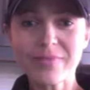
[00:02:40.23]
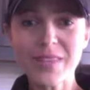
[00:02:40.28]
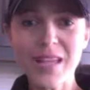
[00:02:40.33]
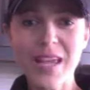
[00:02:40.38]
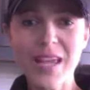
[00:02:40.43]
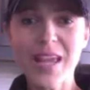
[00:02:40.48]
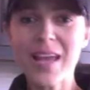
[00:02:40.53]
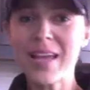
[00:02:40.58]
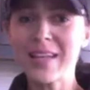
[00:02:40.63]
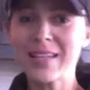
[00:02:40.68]

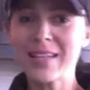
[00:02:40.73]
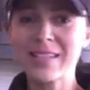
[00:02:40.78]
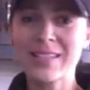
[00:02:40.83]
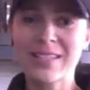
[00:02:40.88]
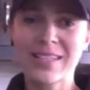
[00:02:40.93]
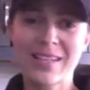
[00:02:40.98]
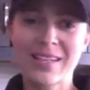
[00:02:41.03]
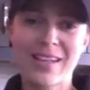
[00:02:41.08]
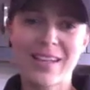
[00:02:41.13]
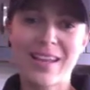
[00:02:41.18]
And
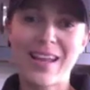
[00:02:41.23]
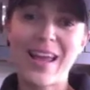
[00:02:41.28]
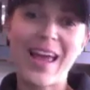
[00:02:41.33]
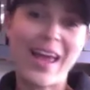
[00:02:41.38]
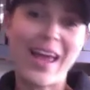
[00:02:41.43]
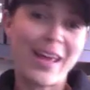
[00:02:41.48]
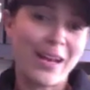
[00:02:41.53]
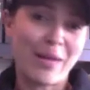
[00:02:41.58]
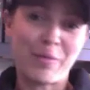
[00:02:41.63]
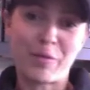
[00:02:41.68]

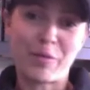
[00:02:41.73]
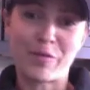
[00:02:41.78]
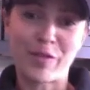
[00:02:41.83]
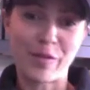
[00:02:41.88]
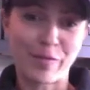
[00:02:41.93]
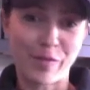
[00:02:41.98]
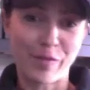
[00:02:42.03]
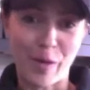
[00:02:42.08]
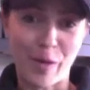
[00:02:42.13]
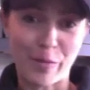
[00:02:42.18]
I'm a
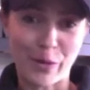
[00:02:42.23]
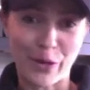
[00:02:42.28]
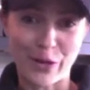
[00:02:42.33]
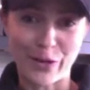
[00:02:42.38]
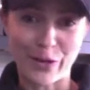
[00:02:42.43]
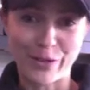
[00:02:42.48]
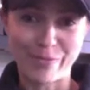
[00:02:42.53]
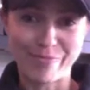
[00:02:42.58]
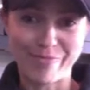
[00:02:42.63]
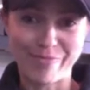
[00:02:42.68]
flip-flop
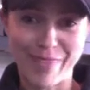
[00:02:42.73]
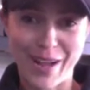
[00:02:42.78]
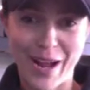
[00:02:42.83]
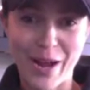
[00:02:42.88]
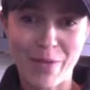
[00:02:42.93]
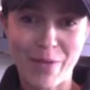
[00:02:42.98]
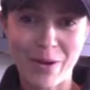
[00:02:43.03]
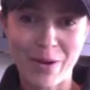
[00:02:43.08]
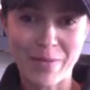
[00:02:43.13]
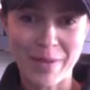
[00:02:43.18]
girl. I
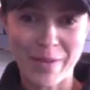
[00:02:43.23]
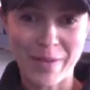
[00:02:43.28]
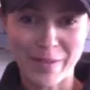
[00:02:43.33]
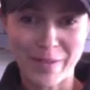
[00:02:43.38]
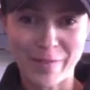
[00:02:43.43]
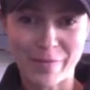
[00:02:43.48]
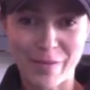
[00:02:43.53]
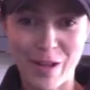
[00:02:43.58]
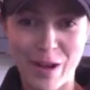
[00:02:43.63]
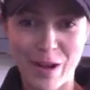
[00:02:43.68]
wear my
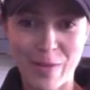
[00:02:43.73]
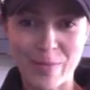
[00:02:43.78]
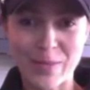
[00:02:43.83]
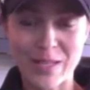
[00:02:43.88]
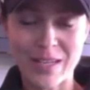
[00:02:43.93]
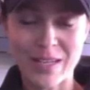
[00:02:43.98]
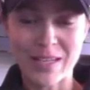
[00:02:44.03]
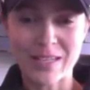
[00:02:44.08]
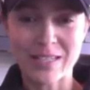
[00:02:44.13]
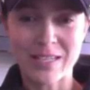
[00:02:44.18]
flip-flops
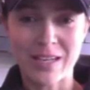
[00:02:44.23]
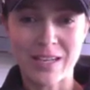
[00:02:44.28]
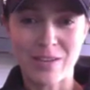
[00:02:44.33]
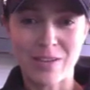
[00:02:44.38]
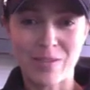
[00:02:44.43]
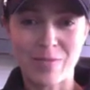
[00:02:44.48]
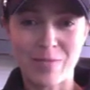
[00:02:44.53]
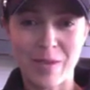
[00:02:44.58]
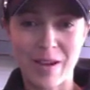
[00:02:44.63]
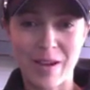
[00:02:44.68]

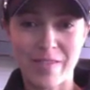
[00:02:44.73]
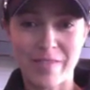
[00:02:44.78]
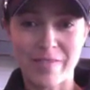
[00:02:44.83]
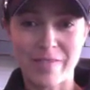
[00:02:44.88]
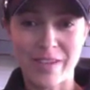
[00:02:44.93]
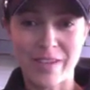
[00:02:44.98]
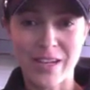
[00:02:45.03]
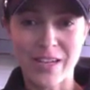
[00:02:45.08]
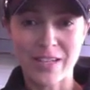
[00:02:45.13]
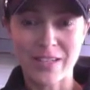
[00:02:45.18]
until my
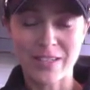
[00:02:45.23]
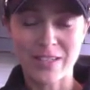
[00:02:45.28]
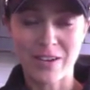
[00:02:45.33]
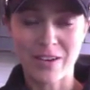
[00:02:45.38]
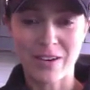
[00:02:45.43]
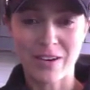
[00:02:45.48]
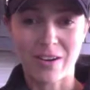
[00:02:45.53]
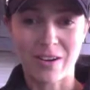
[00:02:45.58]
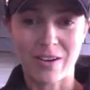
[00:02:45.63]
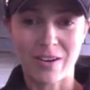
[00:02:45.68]
feet
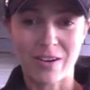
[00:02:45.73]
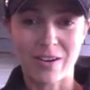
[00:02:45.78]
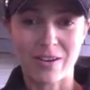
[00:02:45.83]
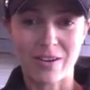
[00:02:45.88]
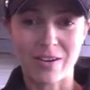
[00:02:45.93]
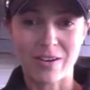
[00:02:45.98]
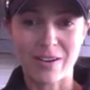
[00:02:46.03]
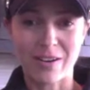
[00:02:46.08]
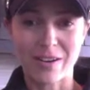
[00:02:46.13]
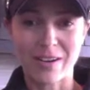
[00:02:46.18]

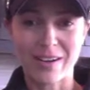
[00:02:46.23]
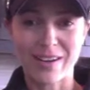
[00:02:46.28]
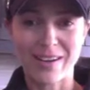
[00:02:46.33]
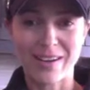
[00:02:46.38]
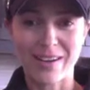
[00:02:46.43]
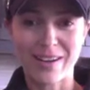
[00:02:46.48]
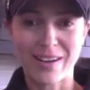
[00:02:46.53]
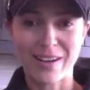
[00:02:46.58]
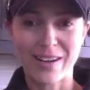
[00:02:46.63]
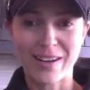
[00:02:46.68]
are
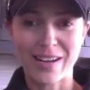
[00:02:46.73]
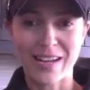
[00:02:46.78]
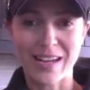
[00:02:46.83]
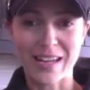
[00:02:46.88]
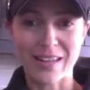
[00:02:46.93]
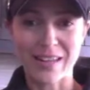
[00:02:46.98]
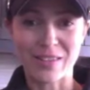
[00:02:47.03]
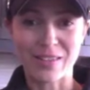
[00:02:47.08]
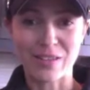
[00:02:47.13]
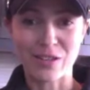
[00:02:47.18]

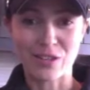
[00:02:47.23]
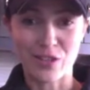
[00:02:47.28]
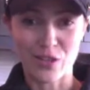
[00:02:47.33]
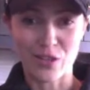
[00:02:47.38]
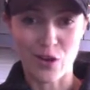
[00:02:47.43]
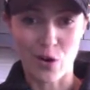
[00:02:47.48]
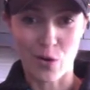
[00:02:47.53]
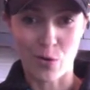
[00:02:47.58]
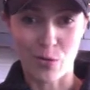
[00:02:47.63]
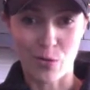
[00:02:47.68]
in the
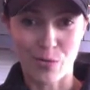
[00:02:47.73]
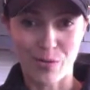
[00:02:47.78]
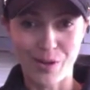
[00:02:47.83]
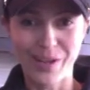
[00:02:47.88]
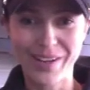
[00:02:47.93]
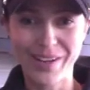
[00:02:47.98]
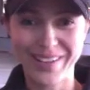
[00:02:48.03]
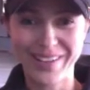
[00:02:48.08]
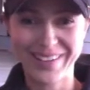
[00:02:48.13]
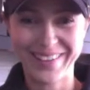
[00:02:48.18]
snow.
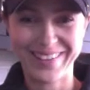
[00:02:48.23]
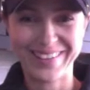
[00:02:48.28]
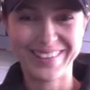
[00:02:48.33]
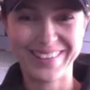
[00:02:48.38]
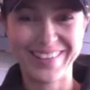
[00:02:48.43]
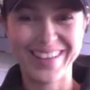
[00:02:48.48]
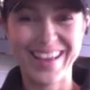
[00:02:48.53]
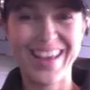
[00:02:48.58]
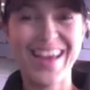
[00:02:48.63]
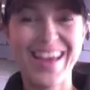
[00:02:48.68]

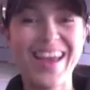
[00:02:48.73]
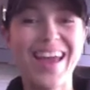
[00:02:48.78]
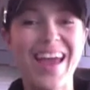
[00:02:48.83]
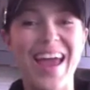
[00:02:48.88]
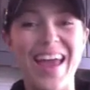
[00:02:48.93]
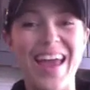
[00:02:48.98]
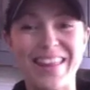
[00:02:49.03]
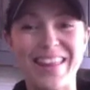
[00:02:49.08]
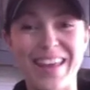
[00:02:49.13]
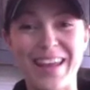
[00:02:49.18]

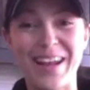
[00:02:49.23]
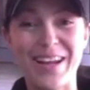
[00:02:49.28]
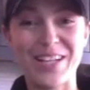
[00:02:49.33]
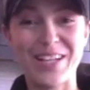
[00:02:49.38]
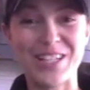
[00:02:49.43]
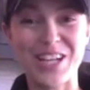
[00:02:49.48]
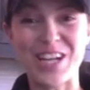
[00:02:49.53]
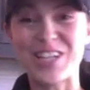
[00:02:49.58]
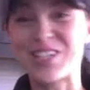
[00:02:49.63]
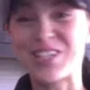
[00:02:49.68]
And then I
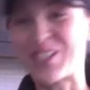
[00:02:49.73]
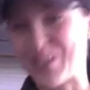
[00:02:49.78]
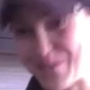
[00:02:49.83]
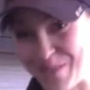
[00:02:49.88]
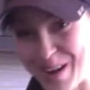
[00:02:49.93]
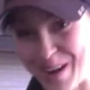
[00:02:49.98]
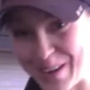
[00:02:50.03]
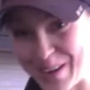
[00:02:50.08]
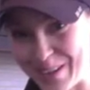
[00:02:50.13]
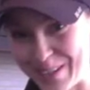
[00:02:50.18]
change to
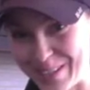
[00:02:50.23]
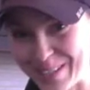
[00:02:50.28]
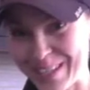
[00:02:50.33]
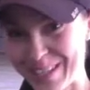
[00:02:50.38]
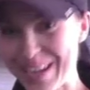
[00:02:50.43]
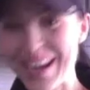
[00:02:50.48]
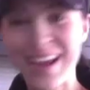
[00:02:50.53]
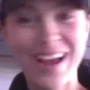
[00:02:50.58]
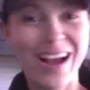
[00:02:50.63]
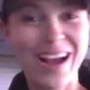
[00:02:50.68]
runners.
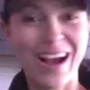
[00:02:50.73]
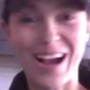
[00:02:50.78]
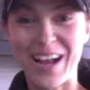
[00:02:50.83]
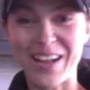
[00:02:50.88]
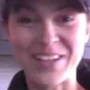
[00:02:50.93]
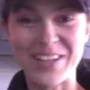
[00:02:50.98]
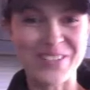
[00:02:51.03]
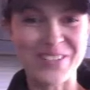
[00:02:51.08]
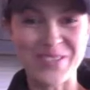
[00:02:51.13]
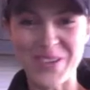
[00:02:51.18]

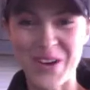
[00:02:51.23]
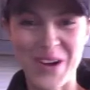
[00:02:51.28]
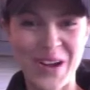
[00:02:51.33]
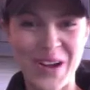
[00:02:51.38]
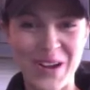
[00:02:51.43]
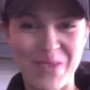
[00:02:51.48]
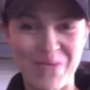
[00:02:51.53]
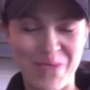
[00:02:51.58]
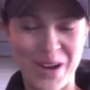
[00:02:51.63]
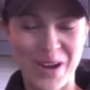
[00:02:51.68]
I do
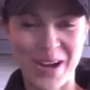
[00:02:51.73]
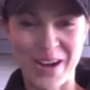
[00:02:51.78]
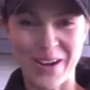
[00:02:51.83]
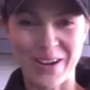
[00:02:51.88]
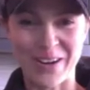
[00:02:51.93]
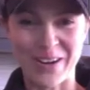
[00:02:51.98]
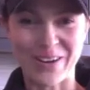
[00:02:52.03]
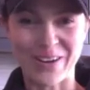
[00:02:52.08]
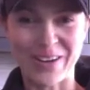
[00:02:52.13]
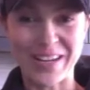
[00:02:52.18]
not
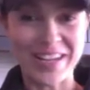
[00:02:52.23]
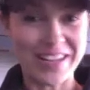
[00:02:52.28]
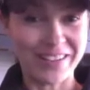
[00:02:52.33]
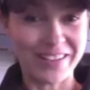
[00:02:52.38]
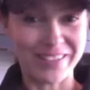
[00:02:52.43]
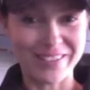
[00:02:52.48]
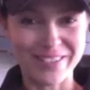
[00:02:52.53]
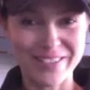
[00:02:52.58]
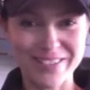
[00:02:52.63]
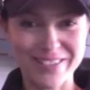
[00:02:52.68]
wear
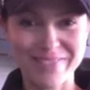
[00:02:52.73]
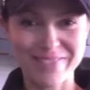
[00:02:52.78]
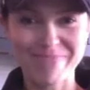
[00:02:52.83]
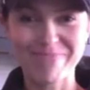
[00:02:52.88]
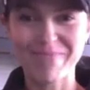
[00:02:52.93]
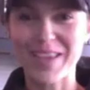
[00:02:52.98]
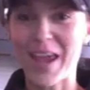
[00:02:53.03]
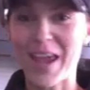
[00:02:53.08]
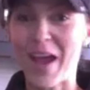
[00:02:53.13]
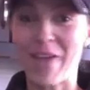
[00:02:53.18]
heels
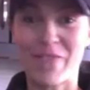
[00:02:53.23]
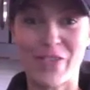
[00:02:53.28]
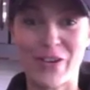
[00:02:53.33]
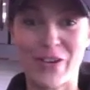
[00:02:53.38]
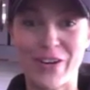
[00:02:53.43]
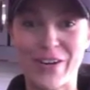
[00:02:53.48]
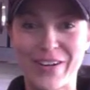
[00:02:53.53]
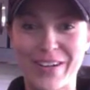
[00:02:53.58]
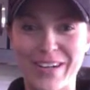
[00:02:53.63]
ever.